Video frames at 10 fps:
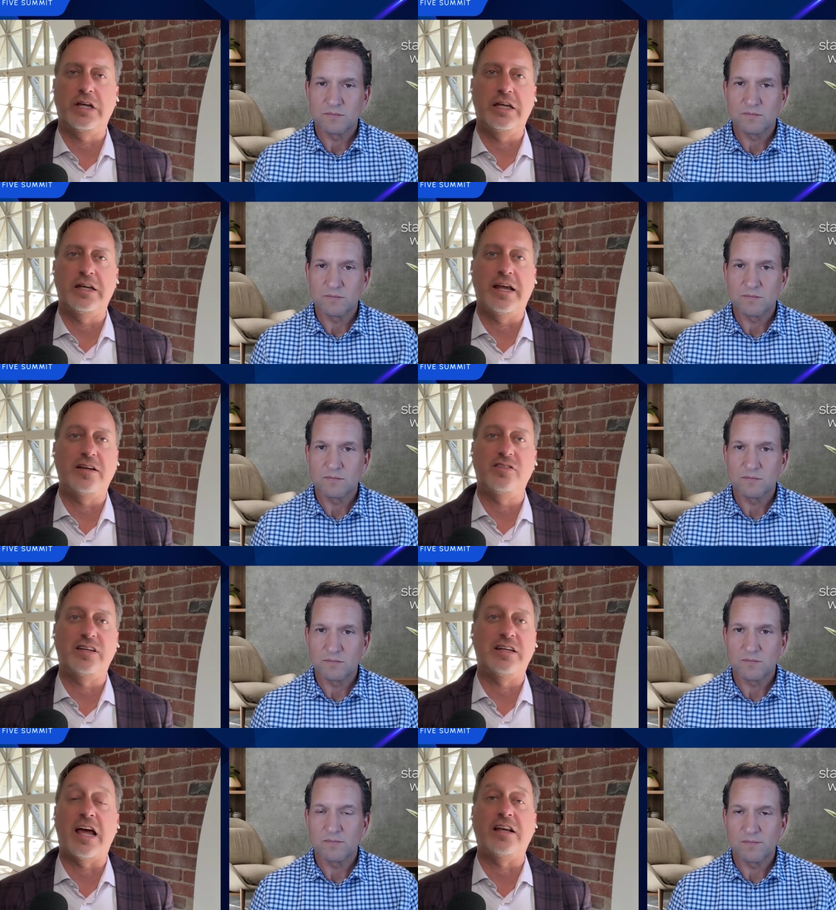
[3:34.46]
Speaker 1: in
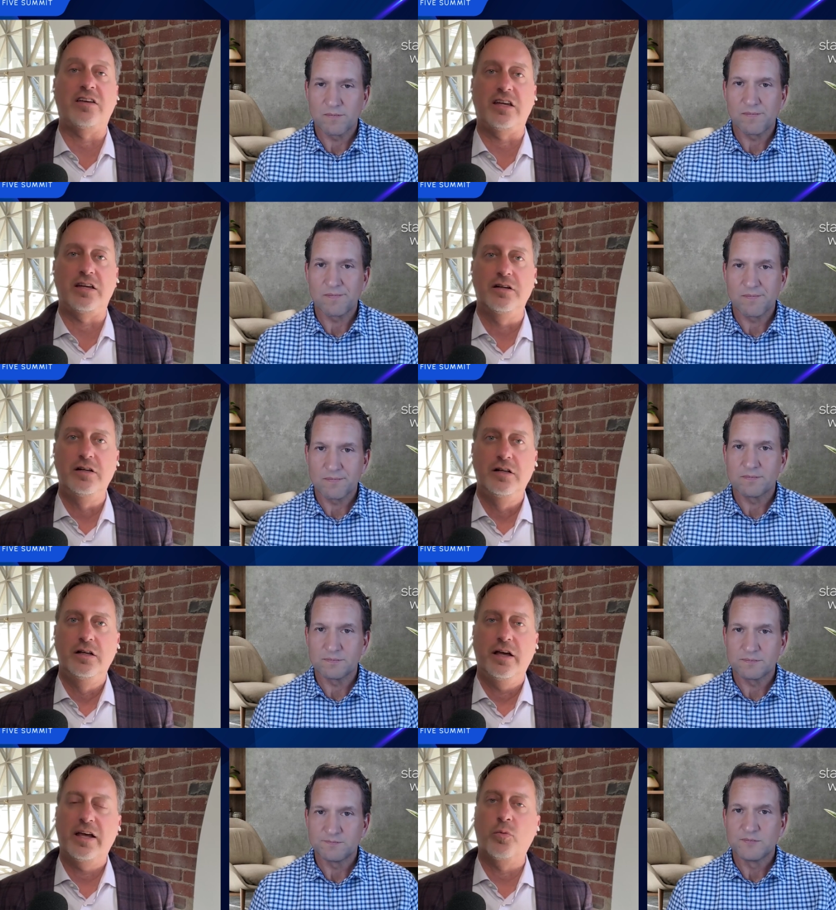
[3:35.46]
1990?
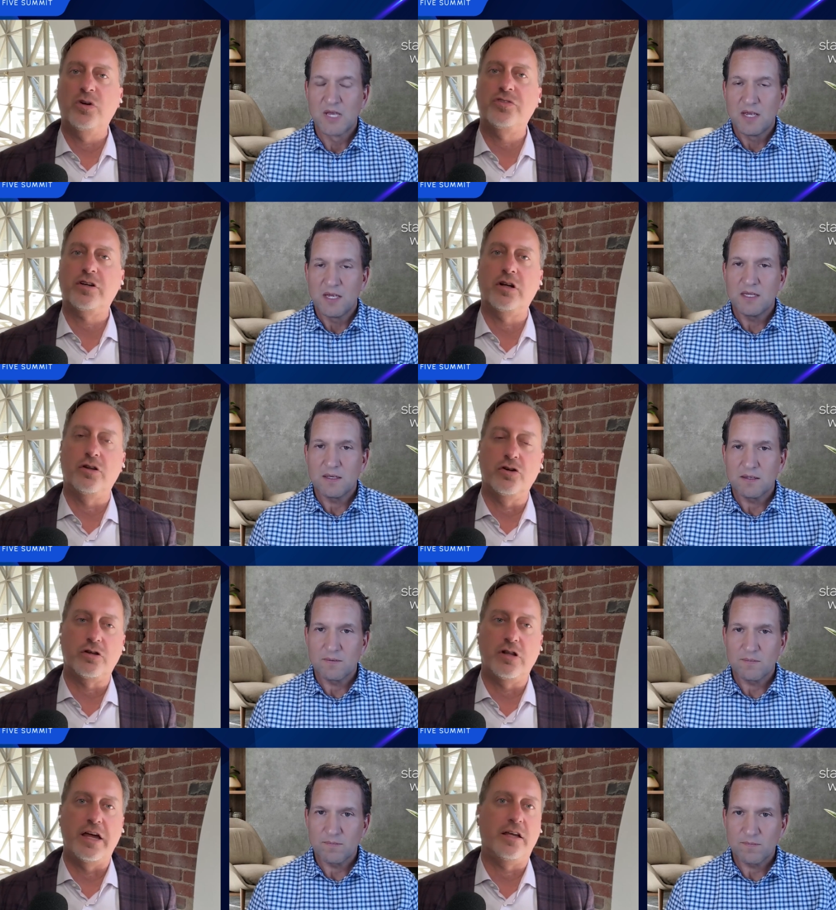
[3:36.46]
And what's it going to look
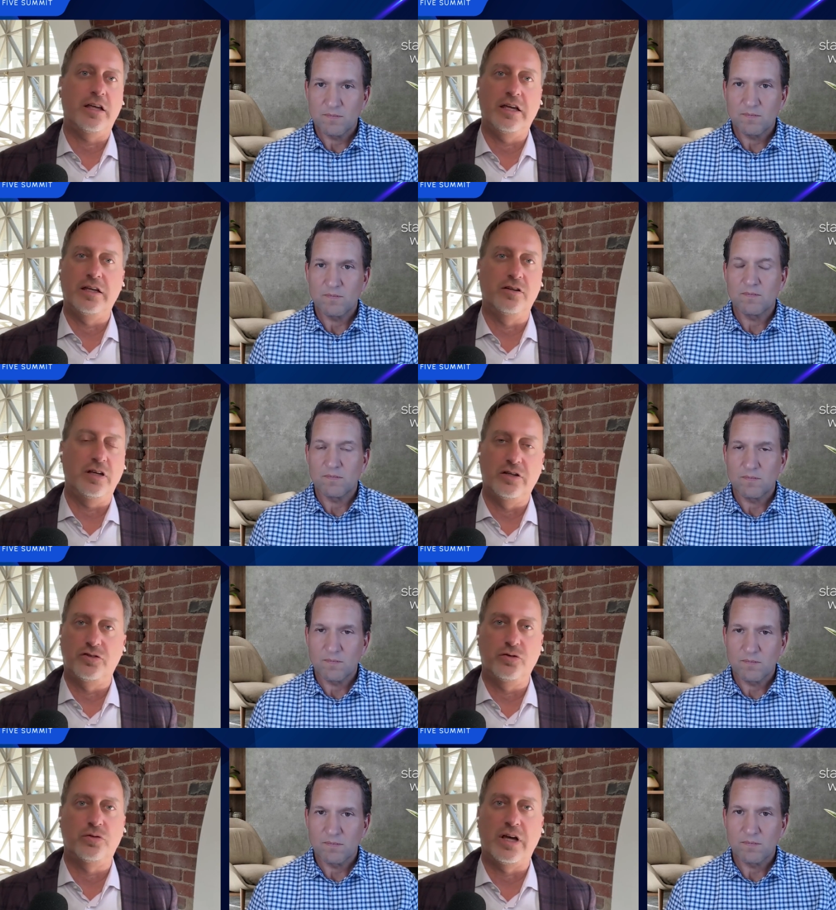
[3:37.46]
like in, in
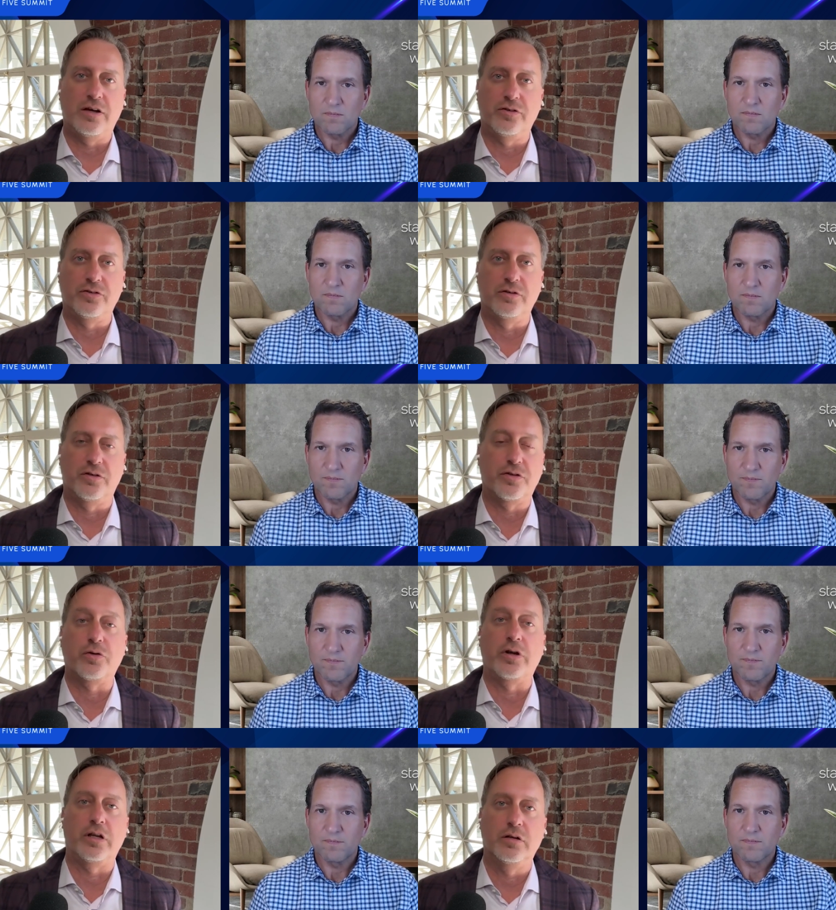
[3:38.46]

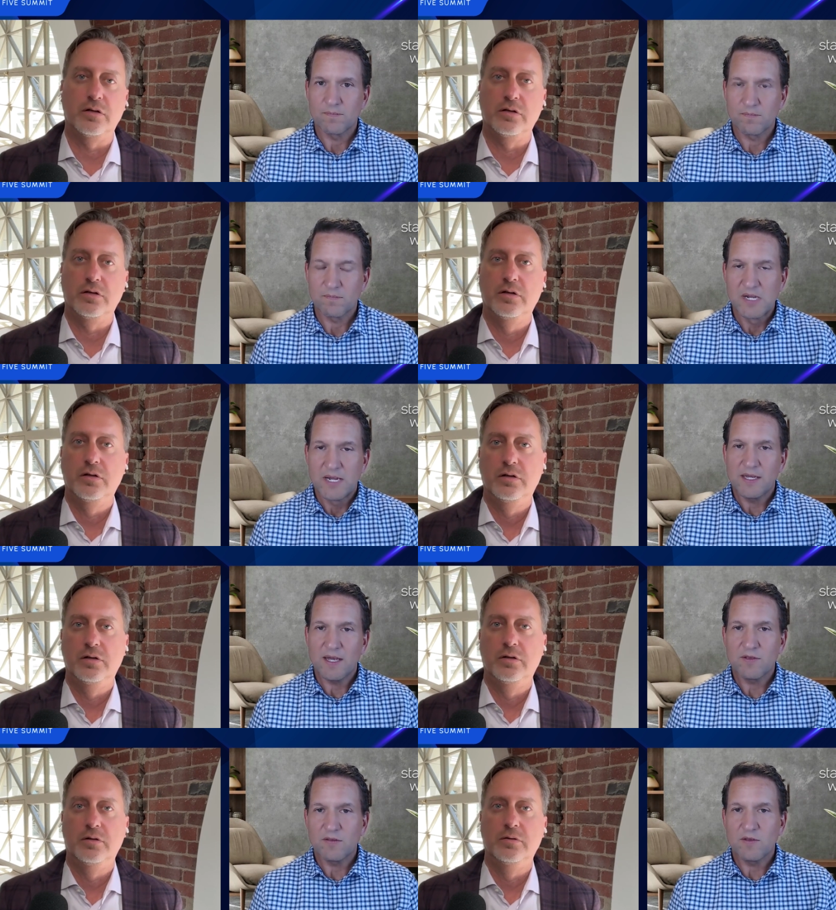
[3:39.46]
2030?
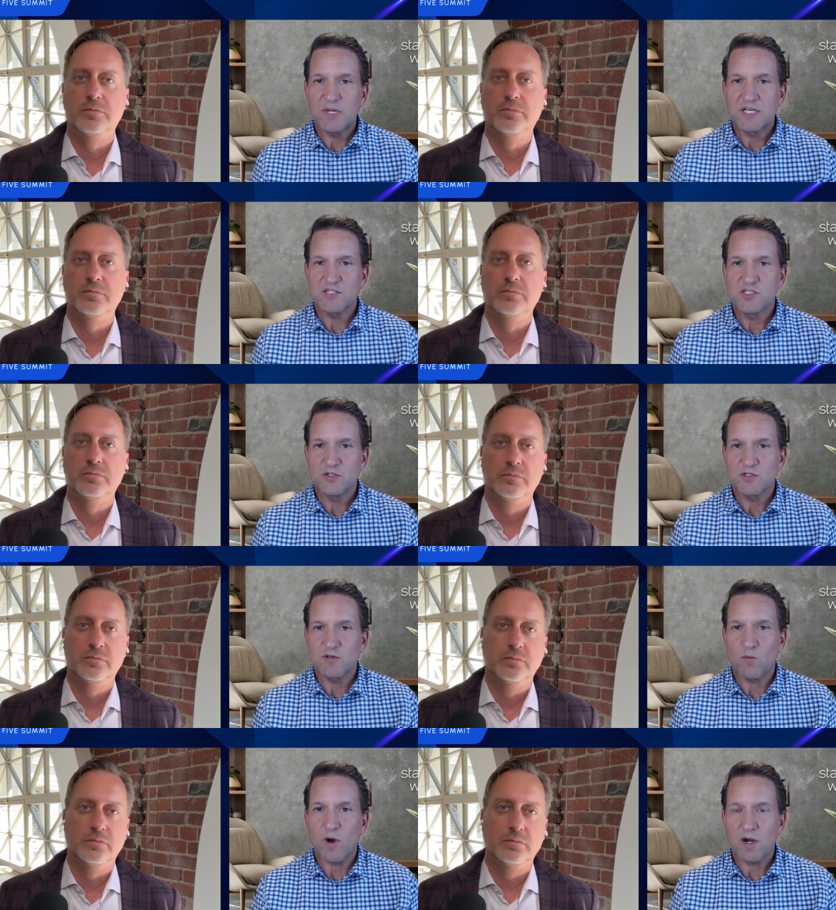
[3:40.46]
Speaker 2: Yeah, the, the biggest use
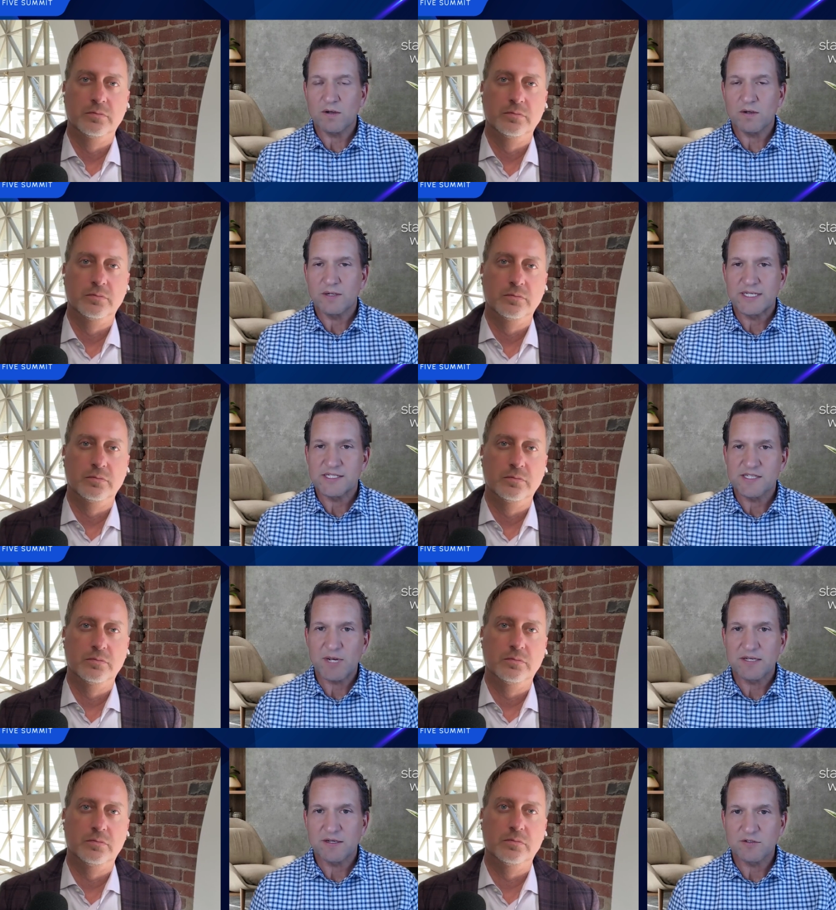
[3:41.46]
of water in
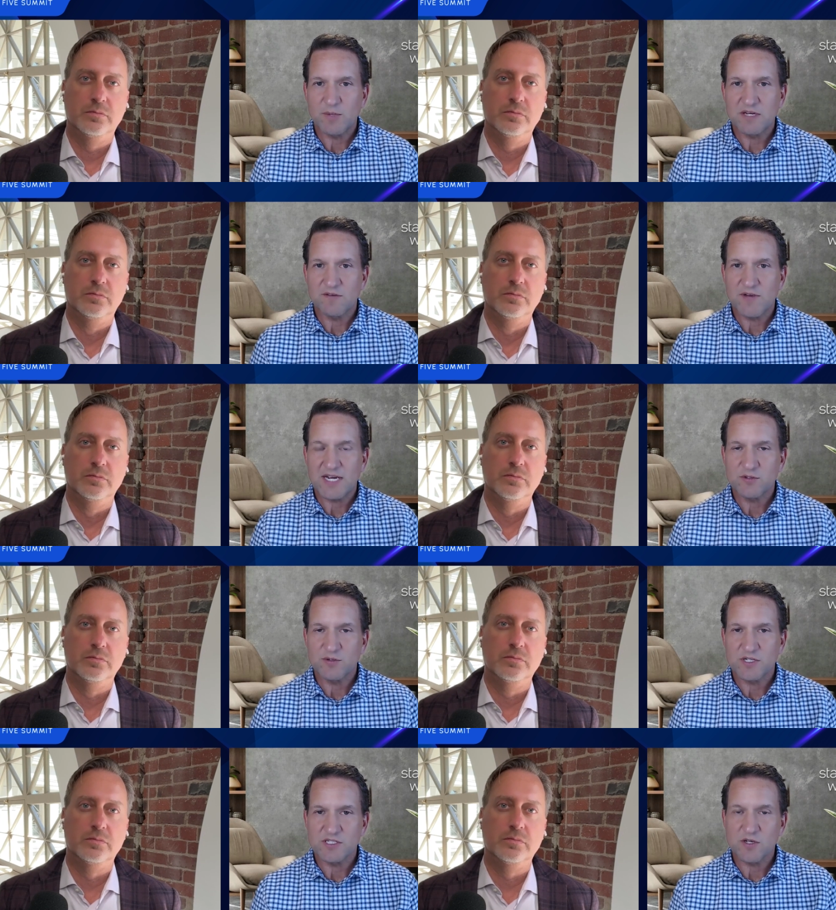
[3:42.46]
semiconductor
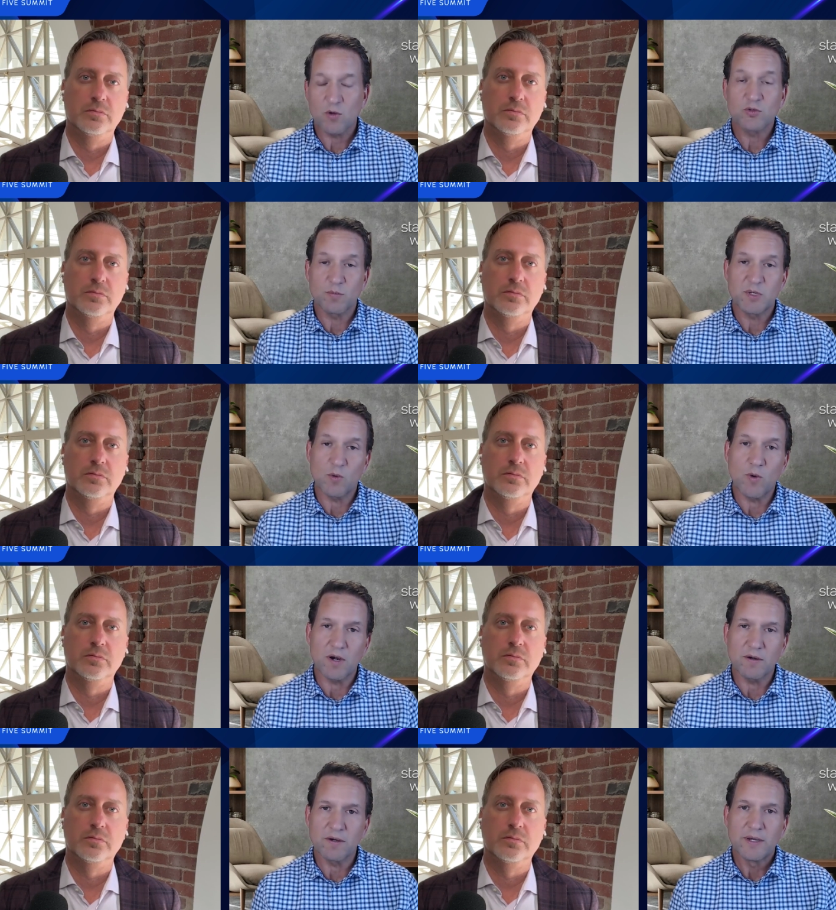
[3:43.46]
manufacturing is ultra pure
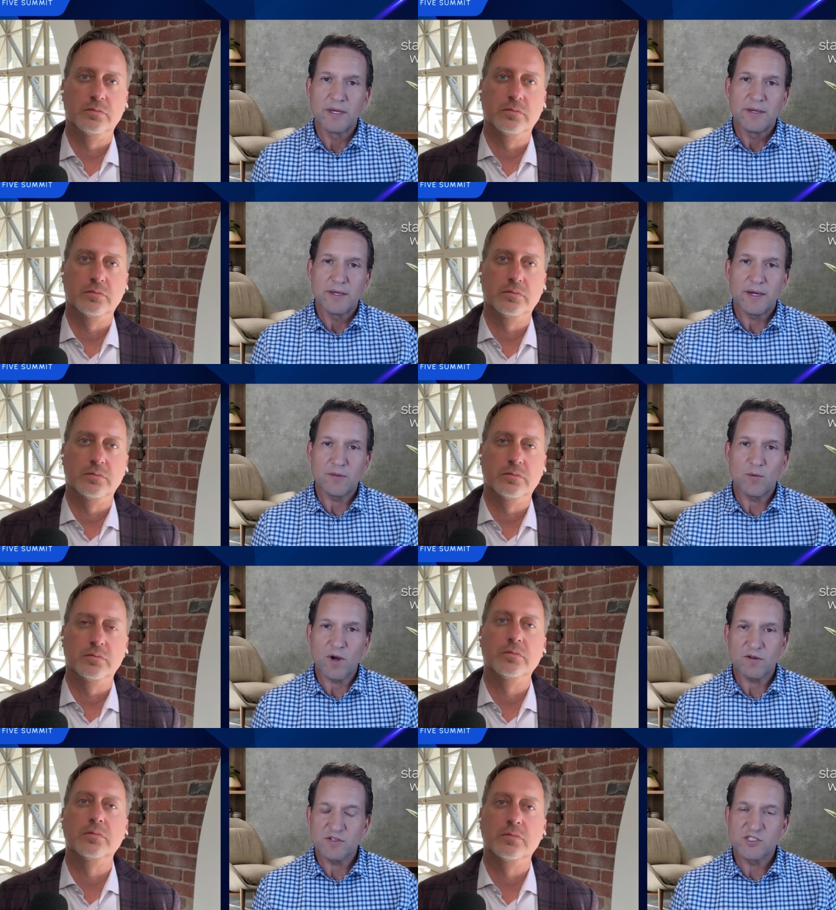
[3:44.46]
water. Uh, the
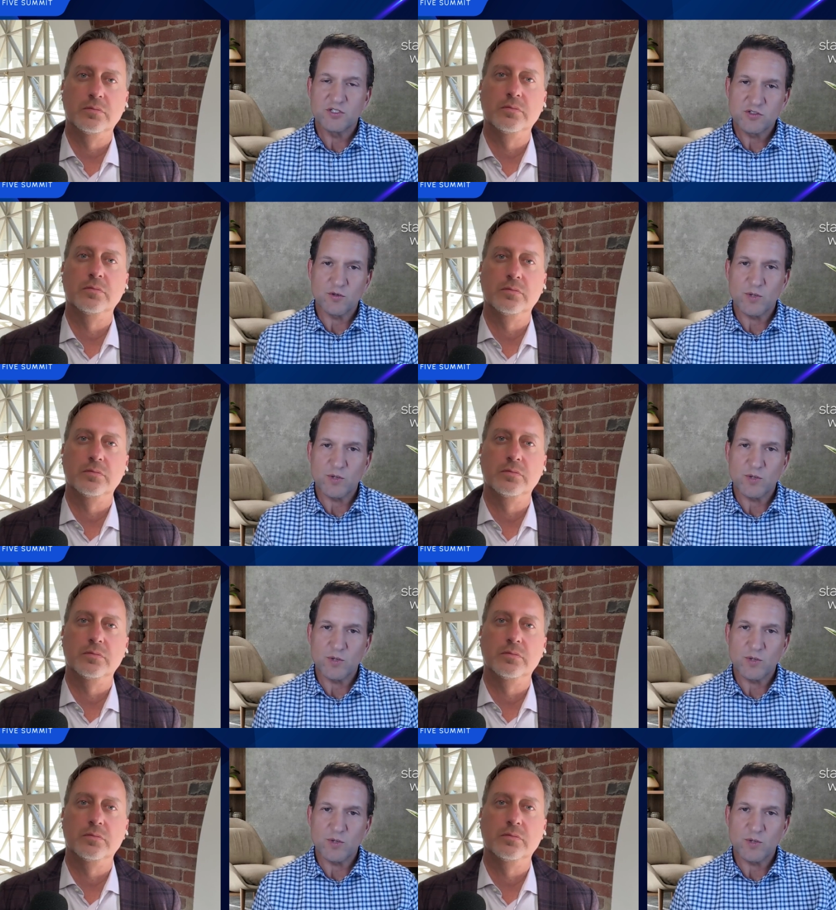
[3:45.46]
water that's used to